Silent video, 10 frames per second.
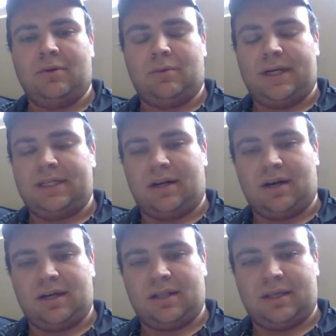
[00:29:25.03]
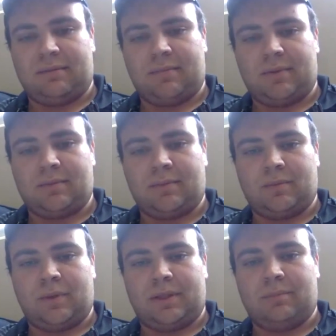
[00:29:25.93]
retarget them
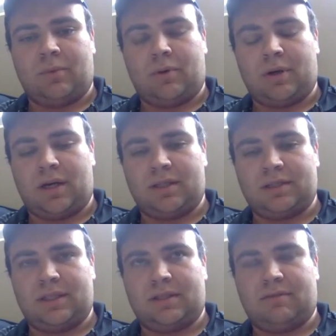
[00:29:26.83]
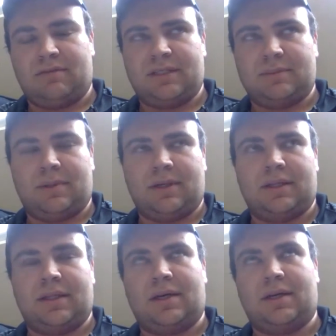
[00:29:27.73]
with more content on Facebook,
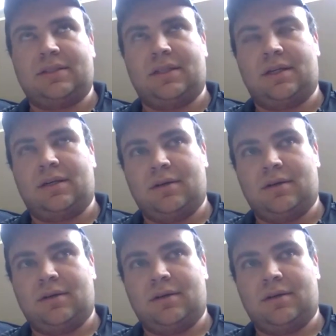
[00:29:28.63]
and then also